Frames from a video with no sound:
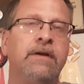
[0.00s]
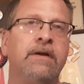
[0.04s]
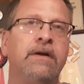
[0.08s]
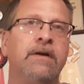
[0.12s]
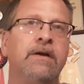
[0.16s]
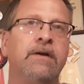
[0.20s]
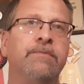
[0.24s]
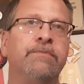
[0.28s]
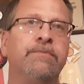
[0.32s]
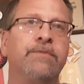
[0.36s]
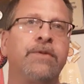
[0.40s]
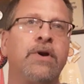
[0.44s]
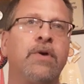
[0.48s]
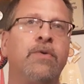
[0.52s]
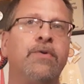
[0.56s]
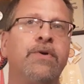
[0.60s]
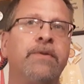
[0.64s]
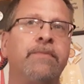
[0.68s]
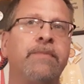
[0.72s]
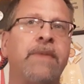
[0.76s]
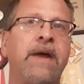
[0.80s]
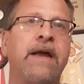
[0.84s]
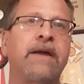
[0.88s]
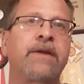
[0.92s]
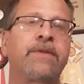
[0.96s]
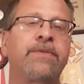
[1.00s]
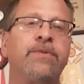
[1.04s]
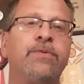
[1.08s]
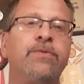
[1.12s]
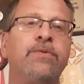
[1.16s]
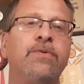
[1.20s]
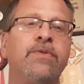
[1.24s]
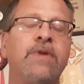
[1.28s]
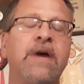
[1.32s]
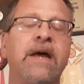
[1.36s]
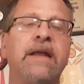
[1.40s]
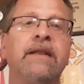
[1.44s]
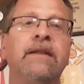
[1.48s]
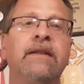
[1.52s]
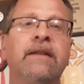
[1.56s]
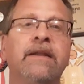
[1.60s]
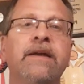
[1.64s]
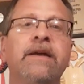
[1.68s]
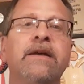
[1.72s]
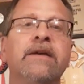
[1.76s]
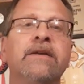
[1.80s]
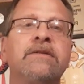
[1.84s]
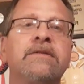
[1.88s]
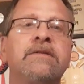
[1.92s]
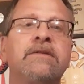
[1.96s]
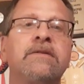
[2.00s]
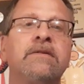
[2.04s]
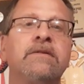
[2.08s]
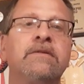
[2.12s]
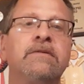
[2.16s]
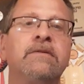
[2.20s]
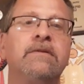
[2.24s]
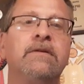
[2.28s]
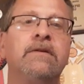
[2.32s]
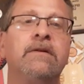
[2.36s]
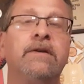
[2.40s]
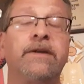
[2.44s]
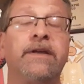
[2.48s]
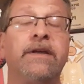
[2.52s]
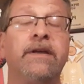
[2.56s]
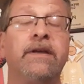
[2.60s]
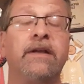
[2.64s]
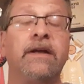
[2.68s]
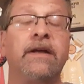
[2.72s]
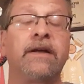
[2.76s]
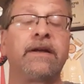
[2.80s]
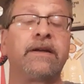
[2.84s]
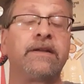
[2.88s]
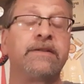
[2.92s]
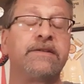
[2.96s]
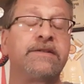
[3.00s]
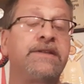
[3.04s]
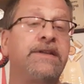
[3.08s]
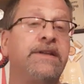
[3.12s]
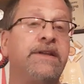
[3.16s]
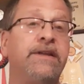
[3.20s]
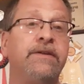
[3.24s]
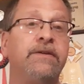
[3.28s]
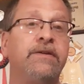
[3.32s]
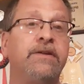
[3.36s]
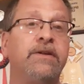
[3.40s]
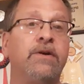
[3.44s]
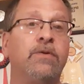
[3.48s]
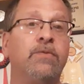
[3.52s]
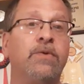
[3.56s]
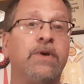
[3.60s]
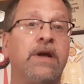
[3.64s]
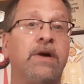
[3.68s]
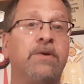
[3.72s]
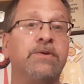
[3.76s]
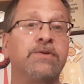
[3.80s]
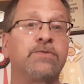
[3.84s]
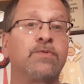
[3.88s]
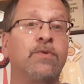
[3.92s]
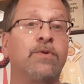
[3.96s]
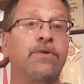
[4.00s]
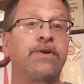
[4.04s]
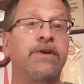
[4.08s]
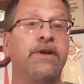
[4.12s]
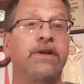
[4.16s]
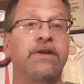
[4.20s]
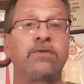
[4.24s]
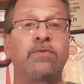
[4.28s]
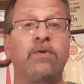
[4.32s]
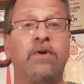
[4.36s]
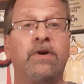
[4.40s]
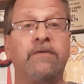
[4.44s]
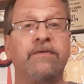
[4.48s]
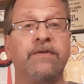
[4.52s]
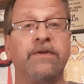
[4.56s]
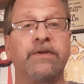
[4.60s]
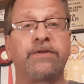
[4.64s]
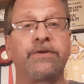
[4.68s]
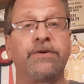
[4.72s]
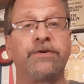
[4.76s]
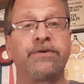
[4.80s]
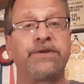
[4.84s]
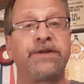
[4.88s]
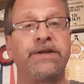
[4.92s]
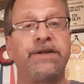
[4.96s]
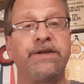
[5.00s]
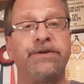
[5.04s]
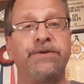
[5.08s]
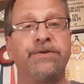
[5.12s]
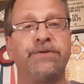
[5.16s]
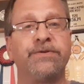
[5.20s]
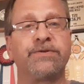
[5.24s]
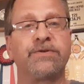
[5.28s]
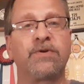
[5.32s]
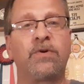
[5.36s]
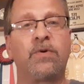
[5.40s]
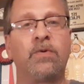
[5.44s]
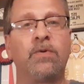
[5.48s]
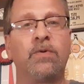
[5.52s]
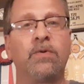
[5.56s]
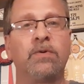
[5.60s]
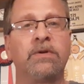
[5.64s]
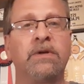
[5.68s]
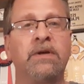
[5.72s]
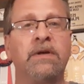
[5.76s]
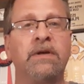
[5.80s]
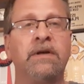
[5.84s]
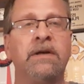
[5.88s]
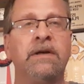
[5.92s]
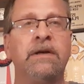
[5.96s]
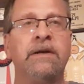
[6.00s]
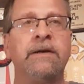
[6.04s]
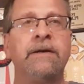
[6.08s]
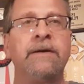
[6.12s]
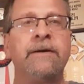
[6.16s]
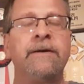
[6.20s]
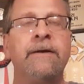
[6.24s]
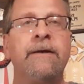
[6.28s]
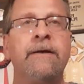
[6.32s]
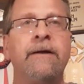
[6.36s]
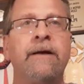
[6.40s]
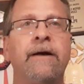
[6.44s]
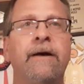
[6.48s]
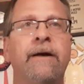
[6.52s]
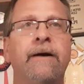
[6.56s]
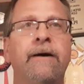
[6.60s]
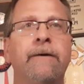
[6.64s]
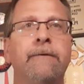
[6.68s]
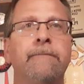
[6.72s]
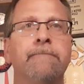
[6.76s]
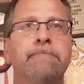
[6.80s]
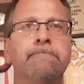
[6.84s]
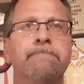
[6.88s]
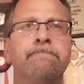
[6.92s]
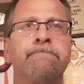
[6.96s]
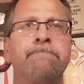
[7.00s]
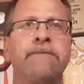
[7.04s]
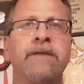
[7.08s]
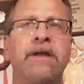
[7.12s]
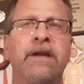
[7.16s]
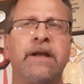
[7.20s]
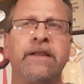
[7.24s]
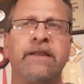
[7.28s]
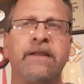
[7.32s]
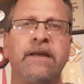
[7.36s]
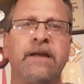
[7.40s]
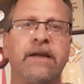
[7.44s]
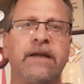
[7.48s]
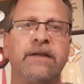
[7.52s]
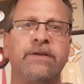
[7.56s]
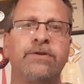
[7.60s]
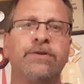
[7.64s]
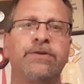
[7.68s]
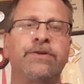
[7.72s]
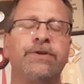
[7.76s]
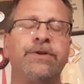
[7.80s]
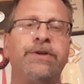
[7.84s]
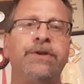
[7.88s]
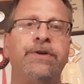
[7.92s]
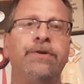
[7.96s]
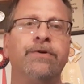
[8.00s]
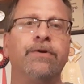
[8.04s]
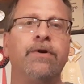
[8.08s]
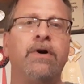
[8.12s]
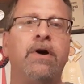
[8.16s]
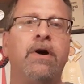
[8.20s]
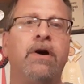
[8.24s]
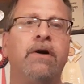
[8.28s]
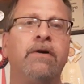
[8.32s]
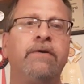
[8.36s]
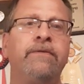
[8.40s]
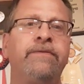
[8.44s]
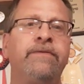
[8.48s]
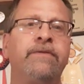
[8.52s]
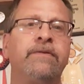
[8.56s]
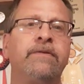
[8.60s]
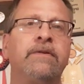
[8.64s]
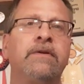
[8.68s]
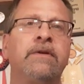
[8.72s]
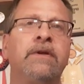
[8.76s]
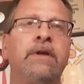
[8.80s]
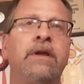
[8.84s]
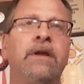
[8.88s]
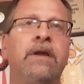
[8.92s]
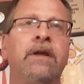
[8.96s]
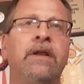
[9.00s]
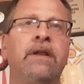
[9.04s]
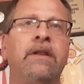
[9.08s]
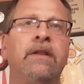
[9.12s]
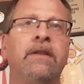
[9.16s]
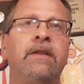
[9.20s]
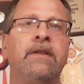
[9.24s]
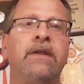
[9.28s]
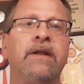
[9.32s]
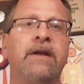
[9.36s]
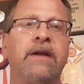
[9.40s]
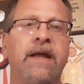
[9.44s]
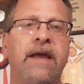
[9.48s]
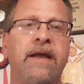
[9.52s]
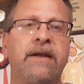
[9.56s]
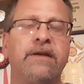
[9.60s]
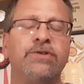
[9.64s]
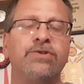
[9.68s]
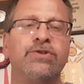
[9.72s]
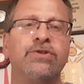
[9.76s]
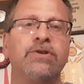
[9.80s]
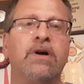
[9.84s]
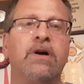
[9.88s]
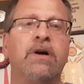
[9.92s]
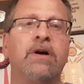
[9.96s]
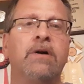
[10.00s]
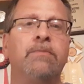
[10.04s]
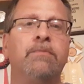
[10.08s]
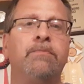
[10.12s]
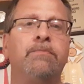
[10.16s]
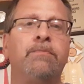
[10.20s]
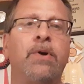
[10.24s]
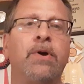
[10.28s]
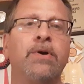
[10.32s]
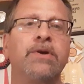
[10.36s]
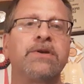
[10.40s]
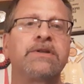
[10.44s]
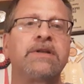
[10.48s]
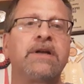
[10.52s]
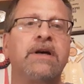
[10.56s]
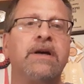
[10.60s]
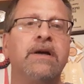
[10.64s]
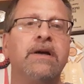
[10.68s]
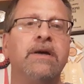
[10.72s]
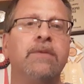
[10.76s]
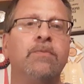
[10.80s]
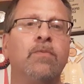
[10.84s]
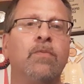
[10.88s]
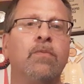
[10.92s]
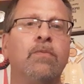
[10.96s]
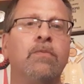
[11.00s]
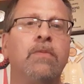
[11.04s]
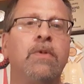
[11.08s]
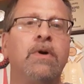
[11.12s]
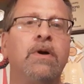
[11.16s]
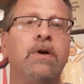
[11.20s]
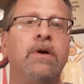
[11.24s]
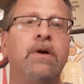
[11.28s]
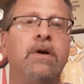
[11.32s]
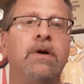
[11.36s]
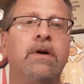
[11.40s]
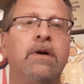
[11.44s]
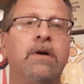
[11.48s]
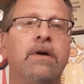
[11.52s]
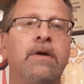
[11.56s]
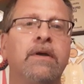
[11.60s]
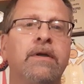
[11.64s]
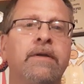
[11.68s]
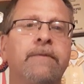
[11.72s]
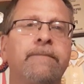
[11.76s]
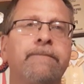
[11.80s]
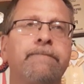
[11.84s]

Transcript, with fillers: Um, going back through that list, again, I could see, you know, when I was working at 12 and 13 years old, um, then I think I took a year off and then I had a job part time uh,